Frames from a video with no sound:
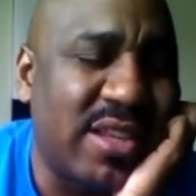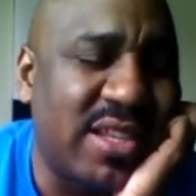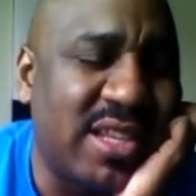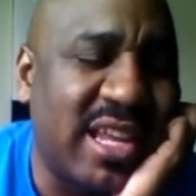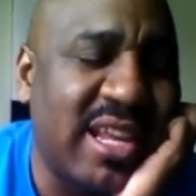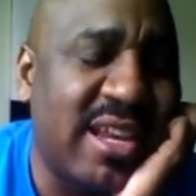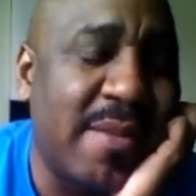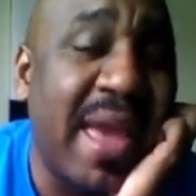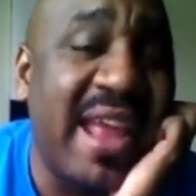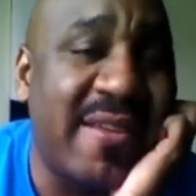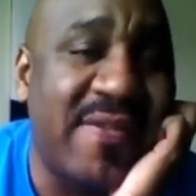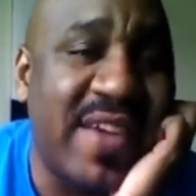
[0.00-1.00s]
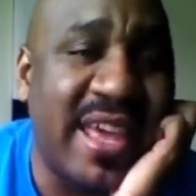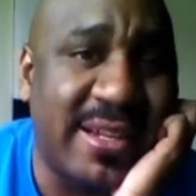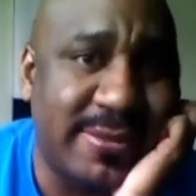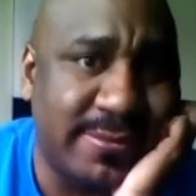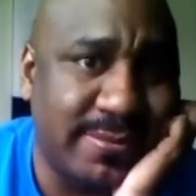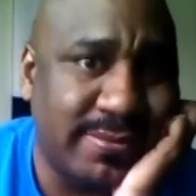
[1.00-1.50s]
seeing the main event.
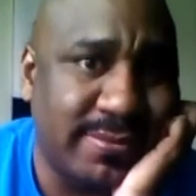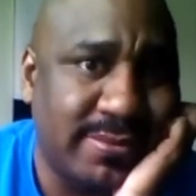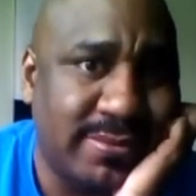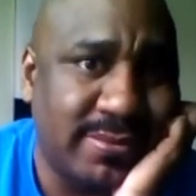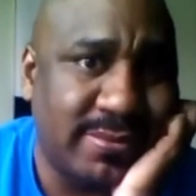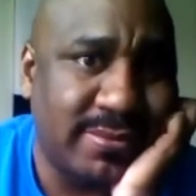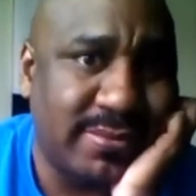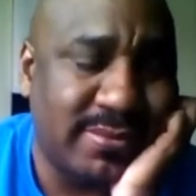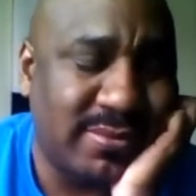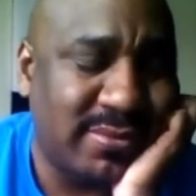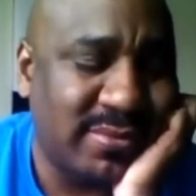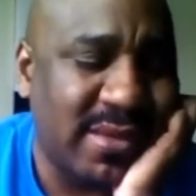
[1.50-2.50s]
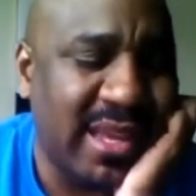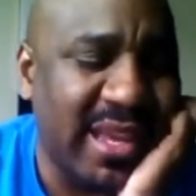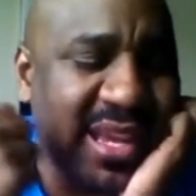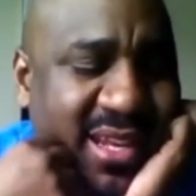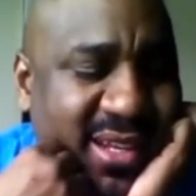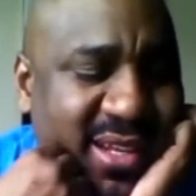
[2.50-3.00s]

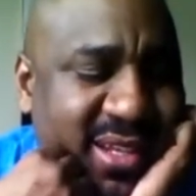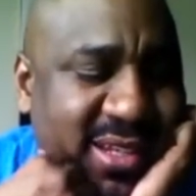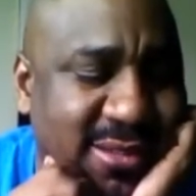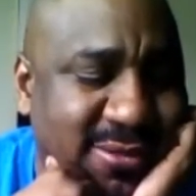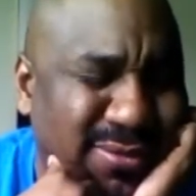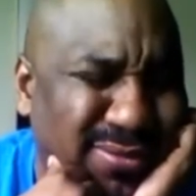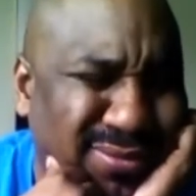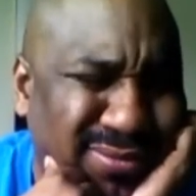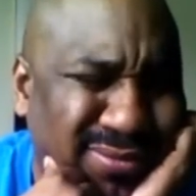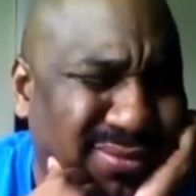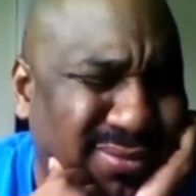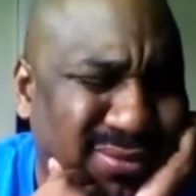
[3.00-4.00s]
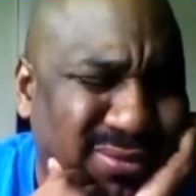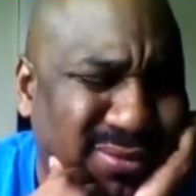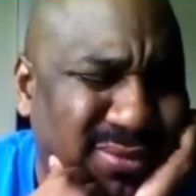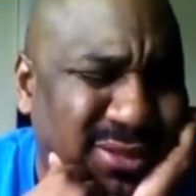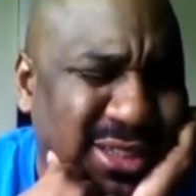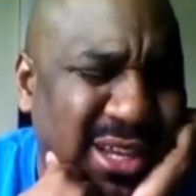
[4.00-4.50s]
And
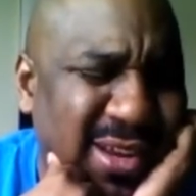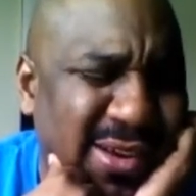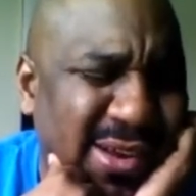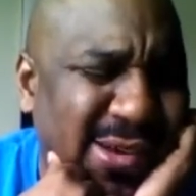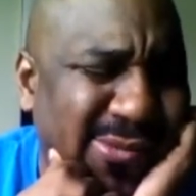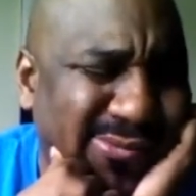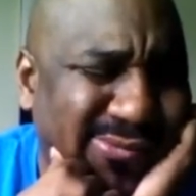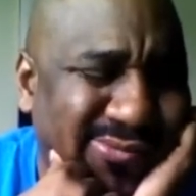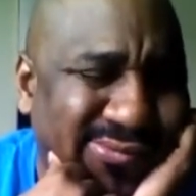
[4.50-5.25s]
I don't know.